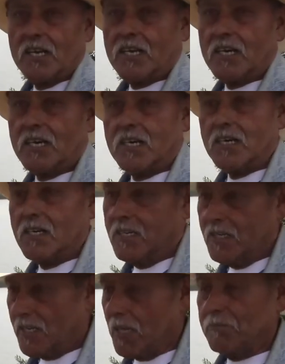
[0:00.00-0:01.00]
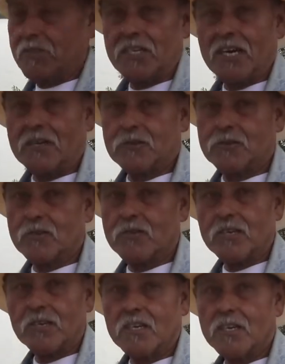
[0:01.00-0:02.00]
uh emptying out into
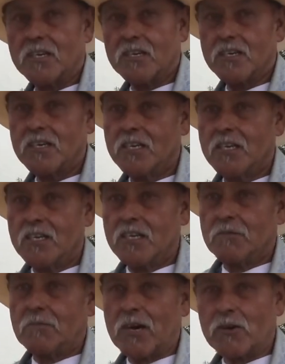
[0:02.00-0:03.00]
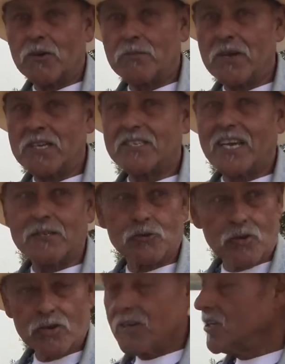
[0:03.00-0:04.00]
the uh, Monterey Bay
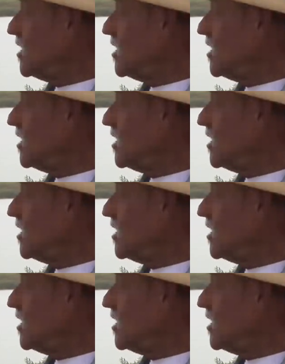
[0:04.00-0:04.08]
Sanctuary.